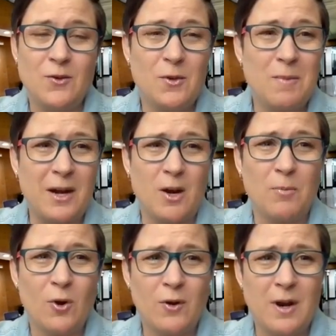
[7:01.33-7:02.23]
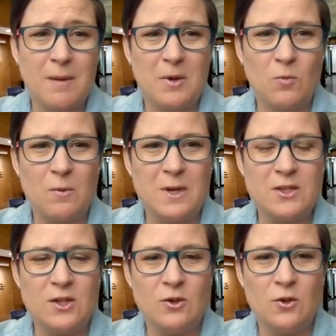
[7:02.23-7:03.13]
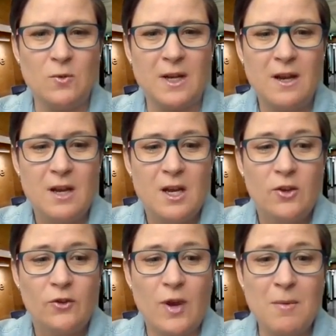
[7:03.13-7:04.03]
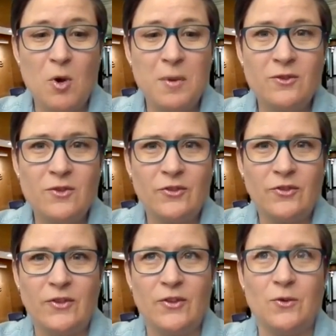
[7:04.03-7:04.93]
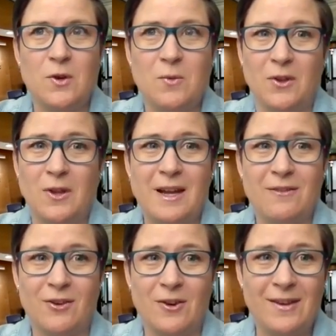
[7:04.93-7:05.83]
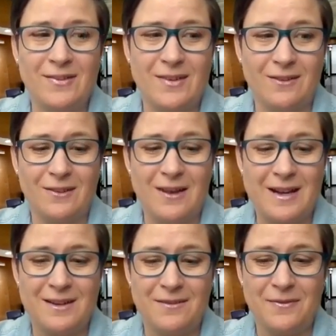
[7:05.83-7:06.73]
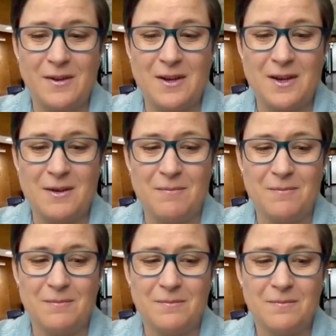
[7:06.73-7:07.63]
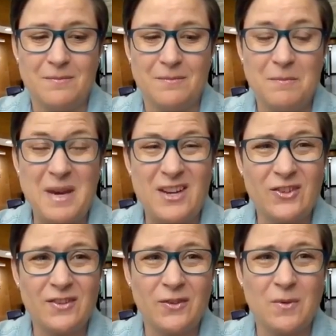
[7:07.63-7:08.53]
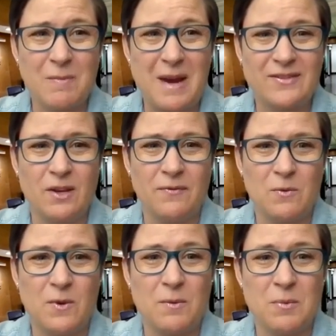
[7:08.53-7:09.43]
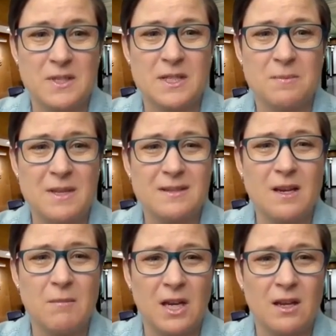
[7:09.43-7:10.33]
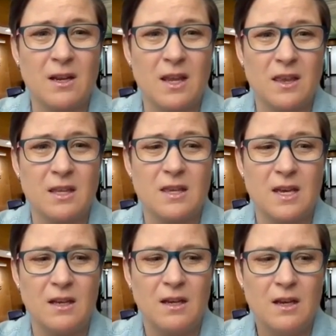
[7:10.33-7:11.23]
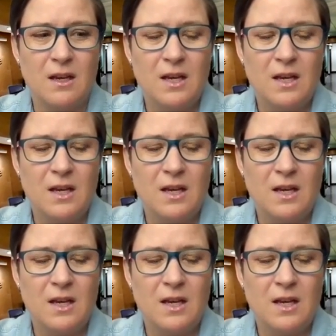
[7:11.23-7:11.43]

youth about our program and what we do. And so I'm hoping just to do it with a lot of grace and a lot of patience with myself and with the participants coming in. I think that